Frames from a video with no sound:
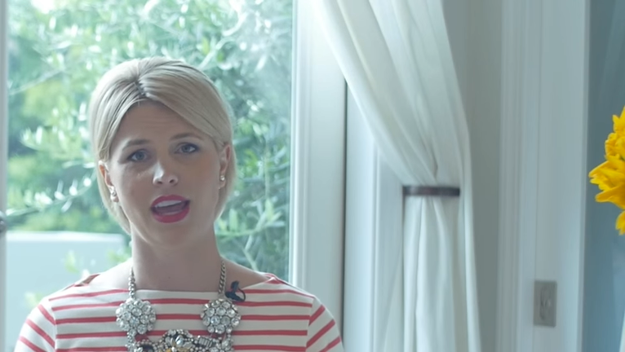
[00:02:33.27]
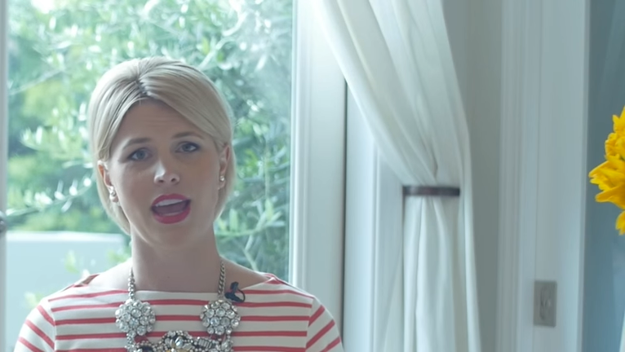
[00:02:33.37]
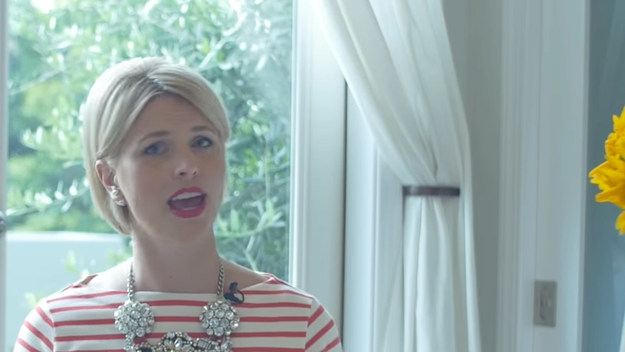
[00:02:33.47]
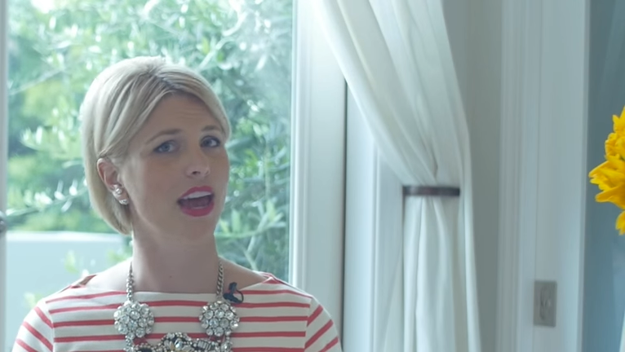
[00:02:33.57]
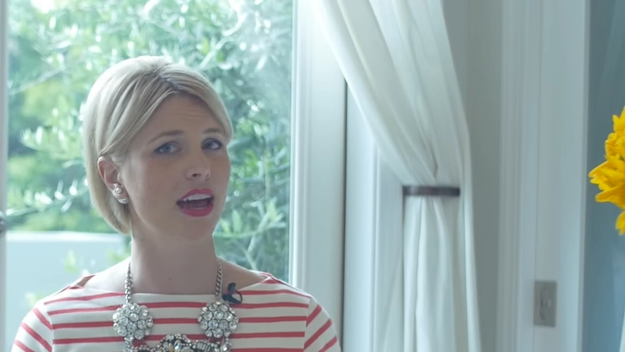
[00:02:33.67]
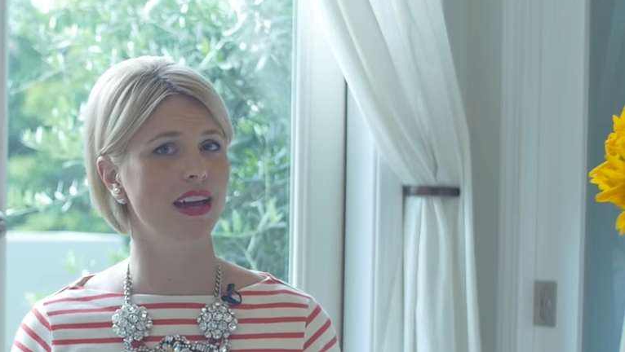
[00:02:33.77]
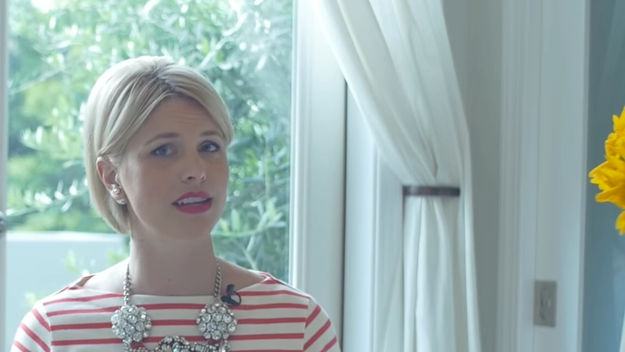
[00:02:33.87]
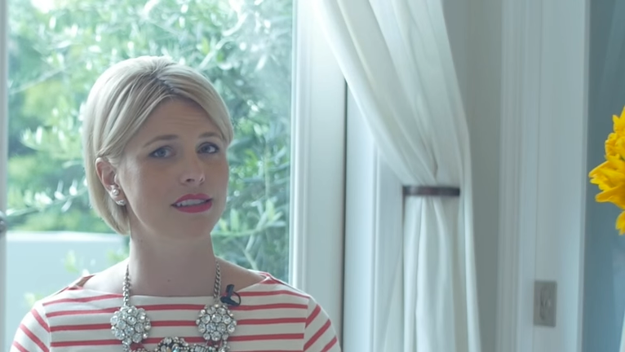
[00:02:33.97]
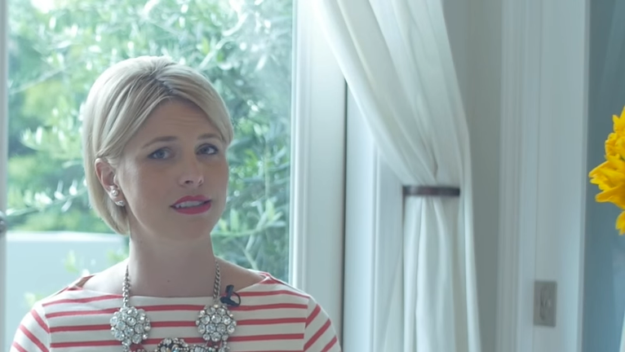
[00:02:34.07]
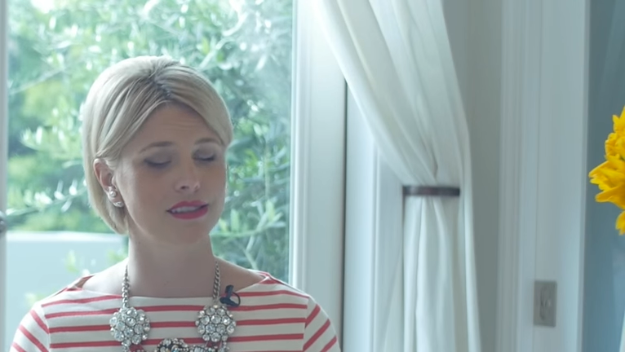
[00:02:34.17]

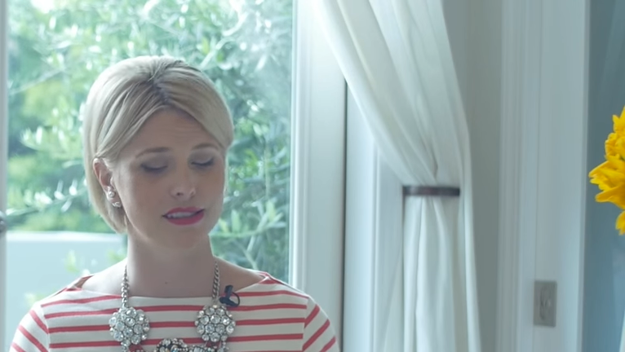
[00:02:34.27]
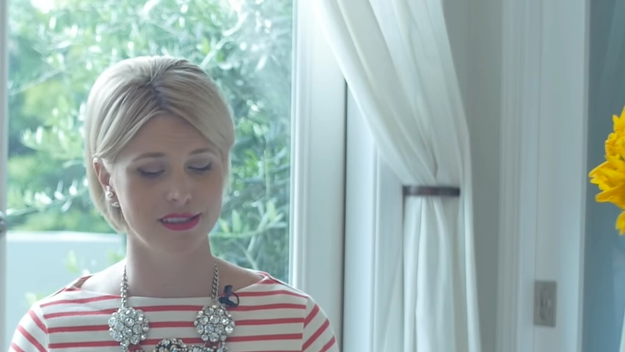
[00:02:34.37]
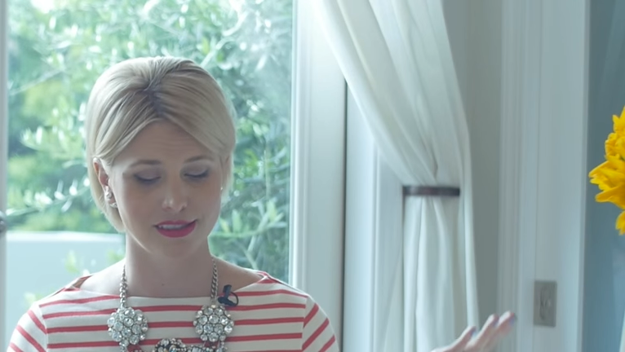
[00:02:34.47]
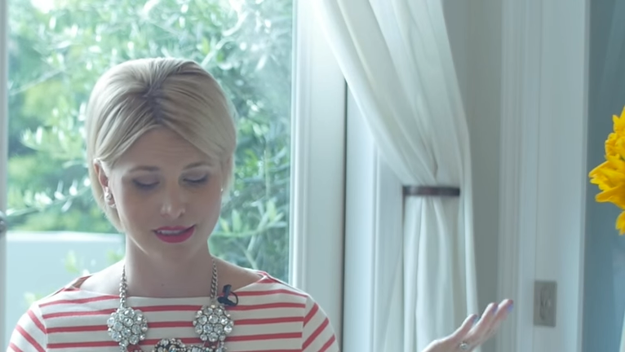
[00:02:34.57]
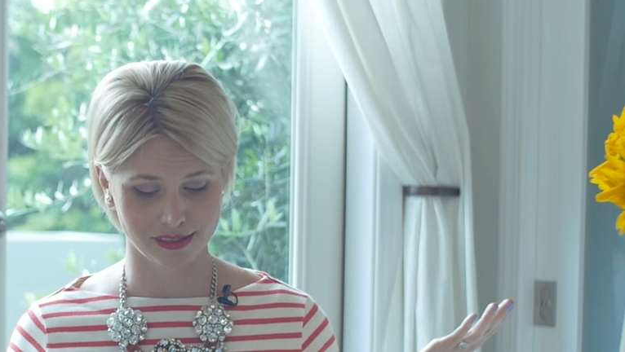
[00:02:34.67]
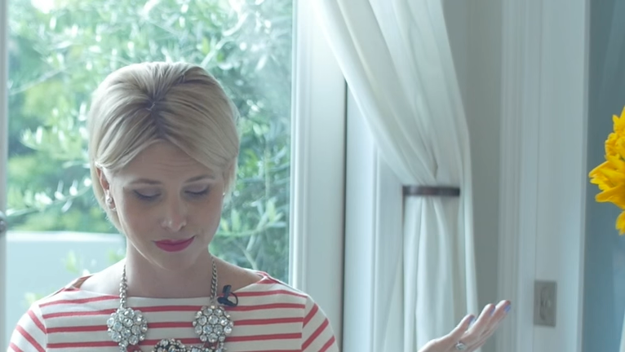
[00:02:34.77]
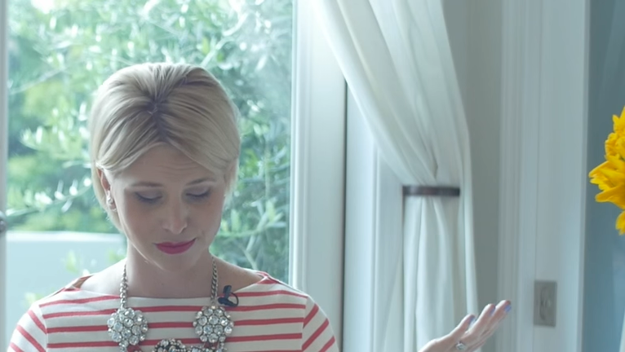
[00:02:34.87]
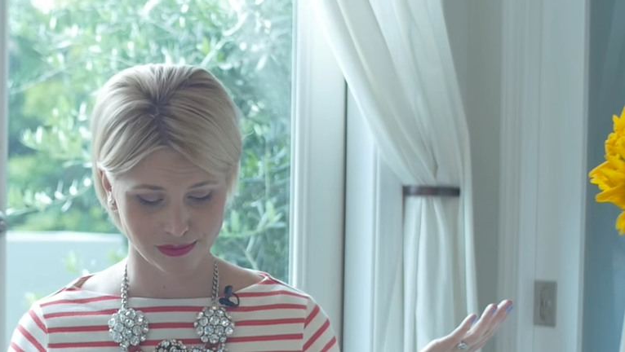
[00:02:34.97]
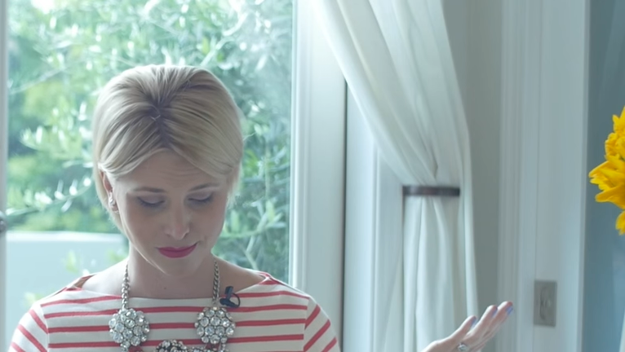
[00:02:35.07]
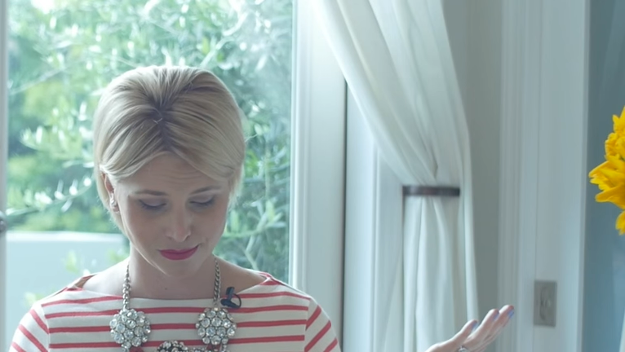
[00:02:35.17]
And
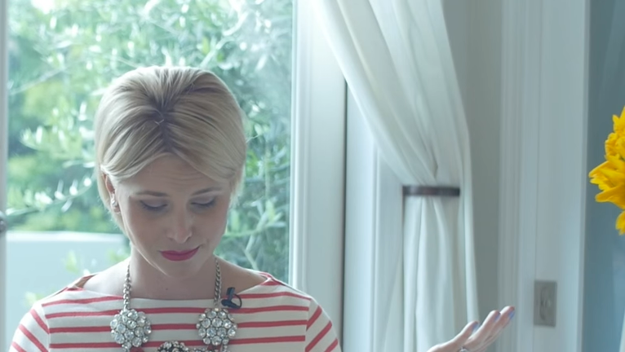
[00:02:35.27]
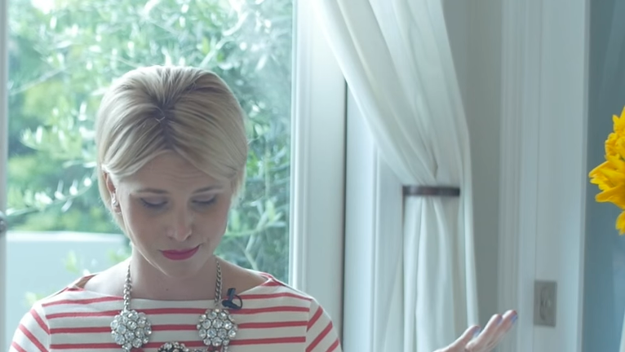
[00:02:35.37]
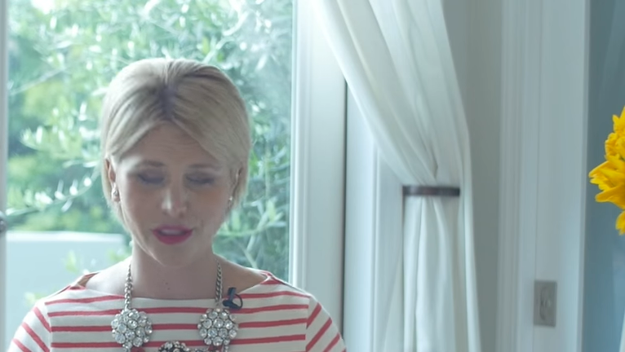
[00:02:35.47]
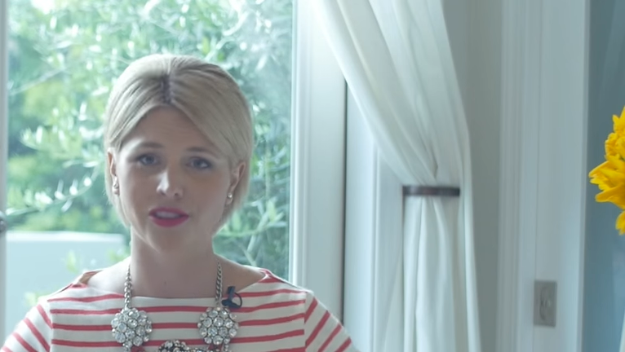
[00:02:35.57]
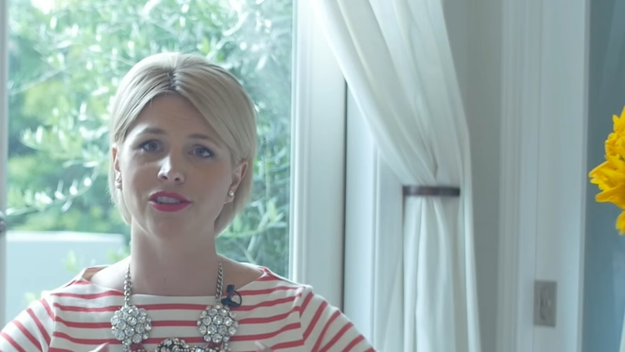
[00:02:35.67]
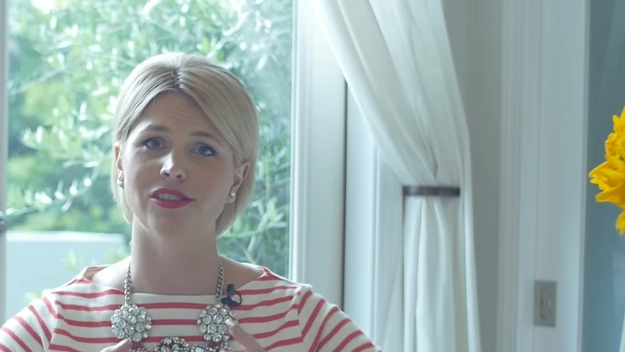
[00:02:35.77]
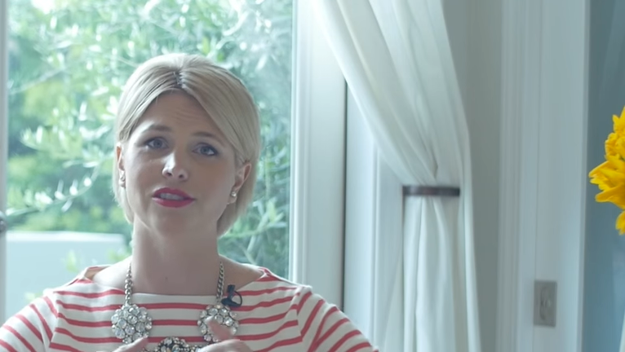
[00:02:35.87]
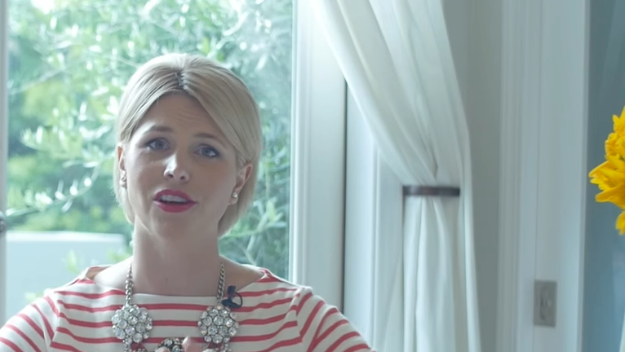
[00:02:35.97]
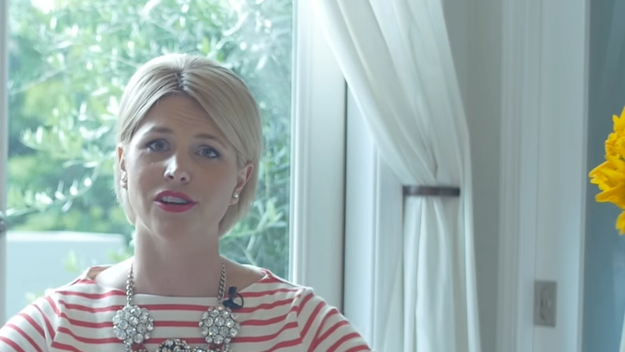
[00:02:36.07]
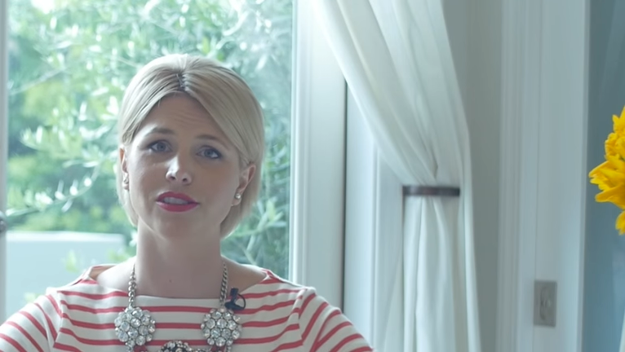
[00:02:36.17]
motherhood
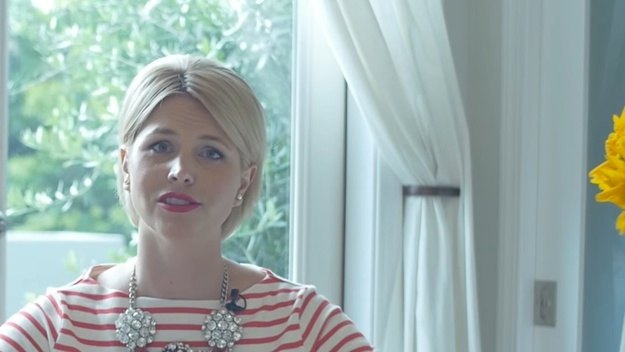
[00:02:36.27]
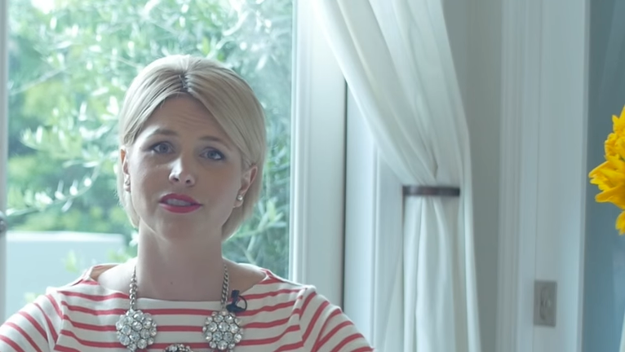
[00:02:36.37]
is hard.